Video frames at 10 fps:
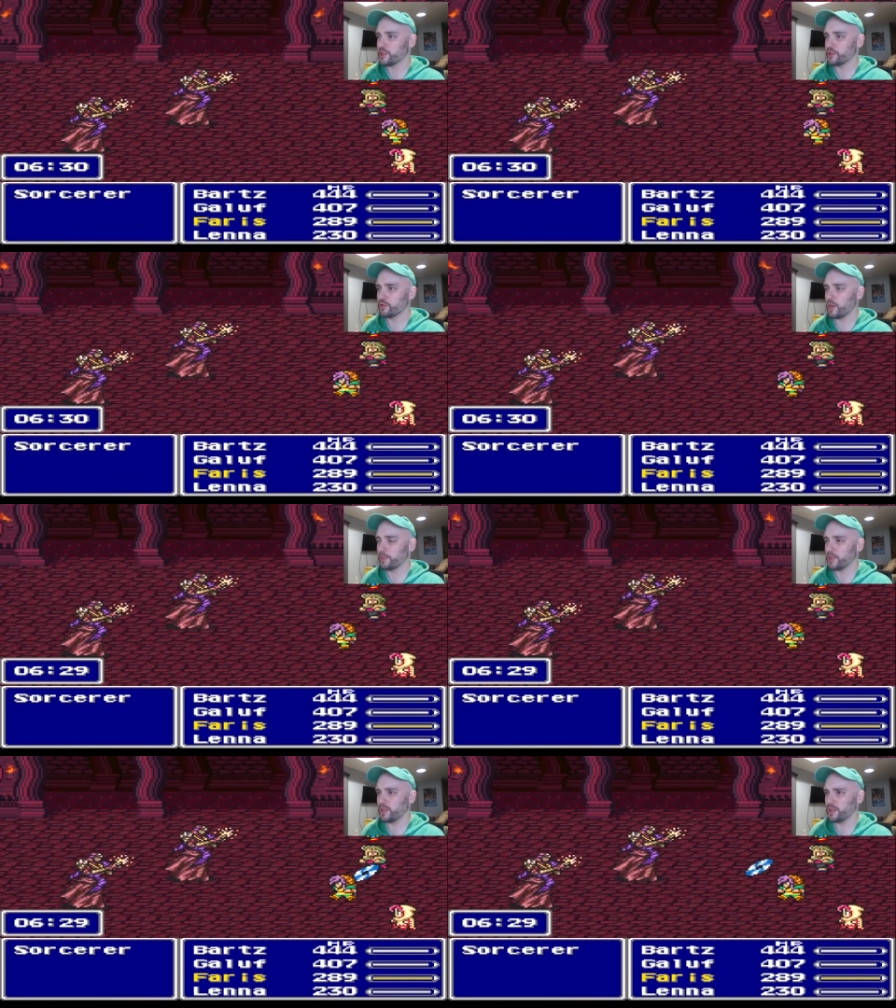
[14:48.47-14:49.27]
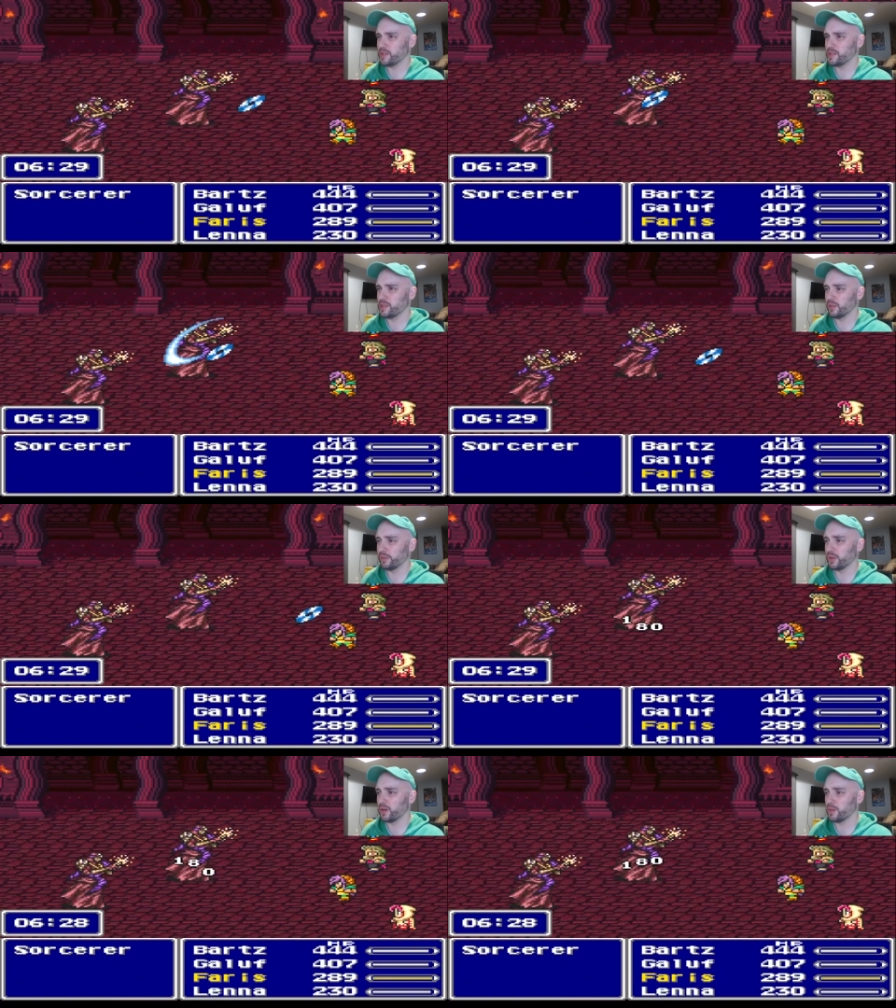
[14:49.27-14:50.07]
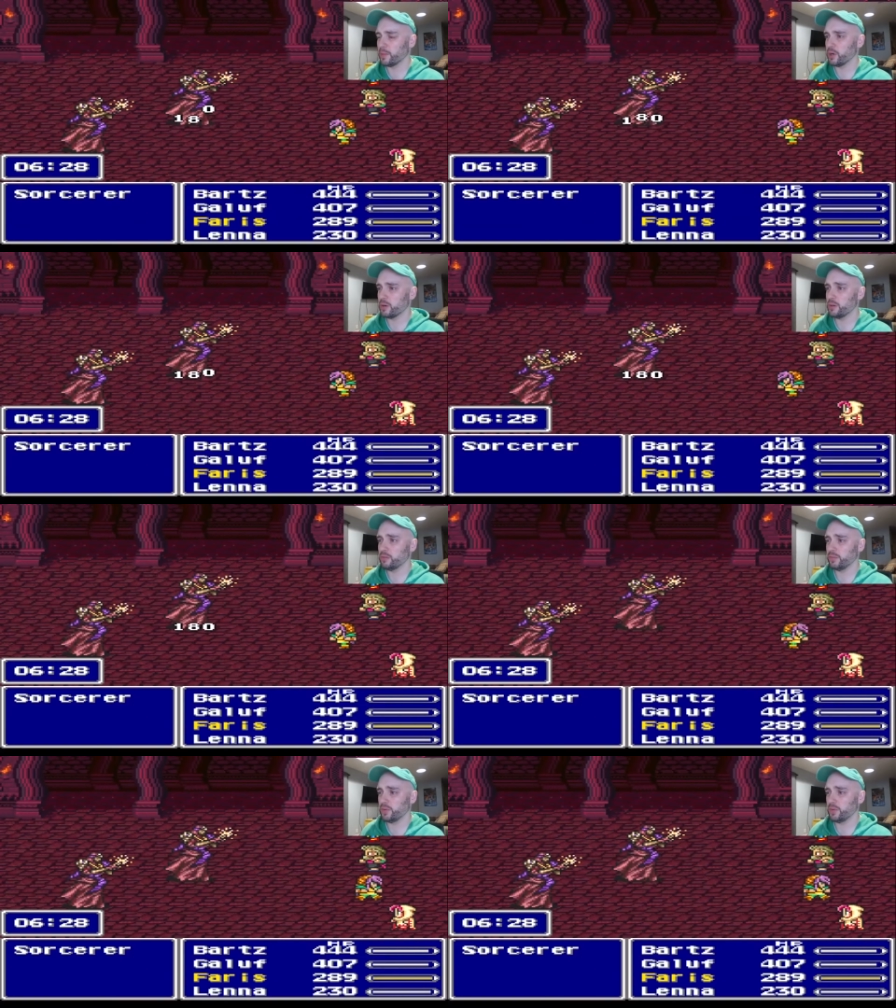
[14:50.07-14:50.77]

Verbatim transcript: just dropped a silver armor,